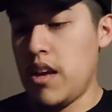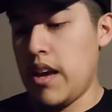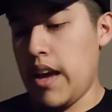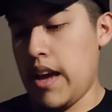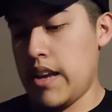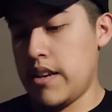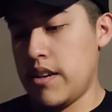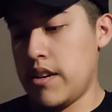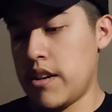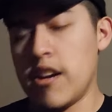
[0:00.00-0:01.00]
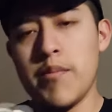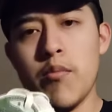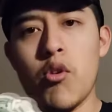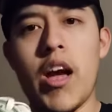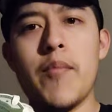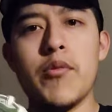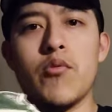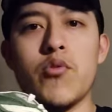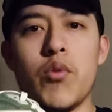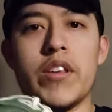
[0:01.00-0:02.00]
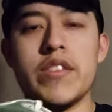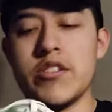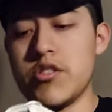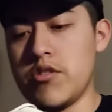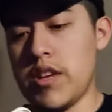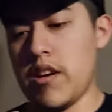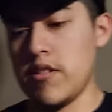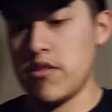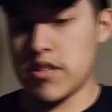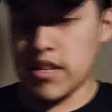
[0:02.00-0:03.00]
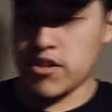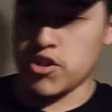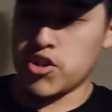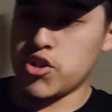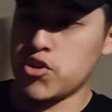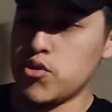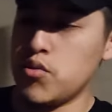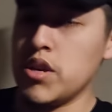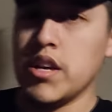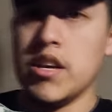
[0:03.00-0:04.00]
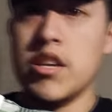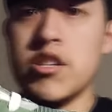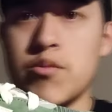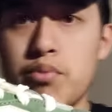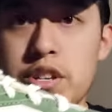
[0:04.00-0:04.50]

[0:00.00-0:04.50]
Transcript: and uh, couldn't be more happy with the way things turned out. It looks like the shoe is pretty